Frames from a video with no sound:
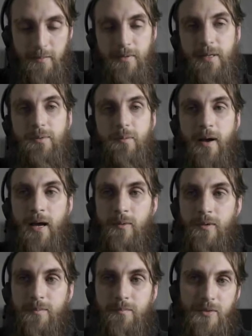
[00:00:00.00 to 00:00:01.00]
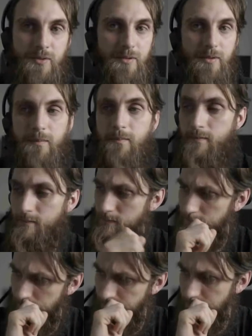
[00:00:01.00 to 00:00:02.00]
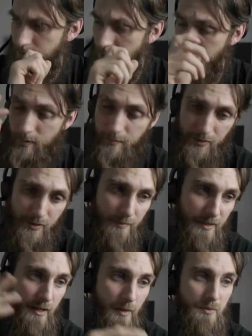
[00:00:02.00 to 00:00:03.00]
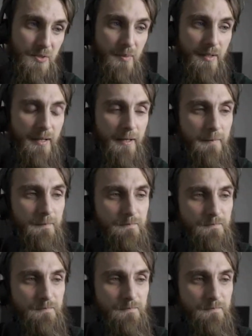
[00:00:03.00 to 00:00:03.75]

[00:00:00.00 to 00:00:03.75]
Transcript: people battle with, Muslim, excuse me, Muslim and non-Muslim alike.